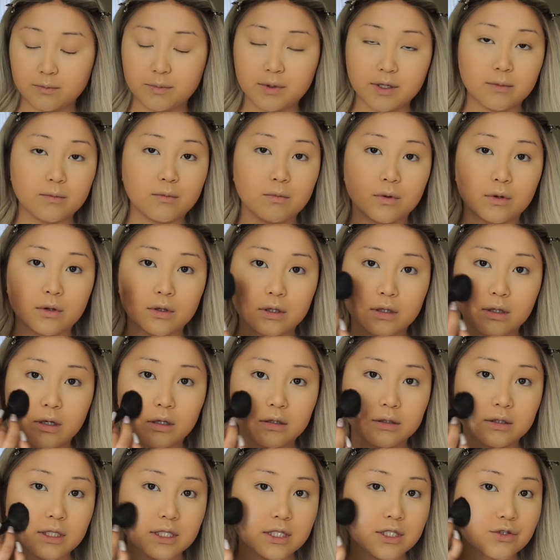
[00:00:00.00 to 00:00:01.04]
bit more
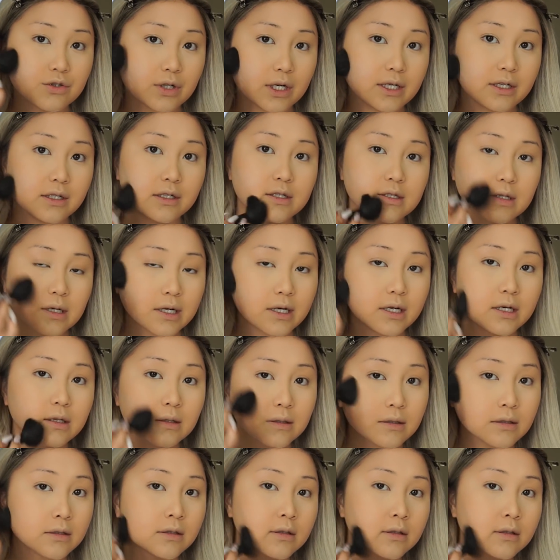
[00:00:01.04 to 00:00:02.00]
on the drier side,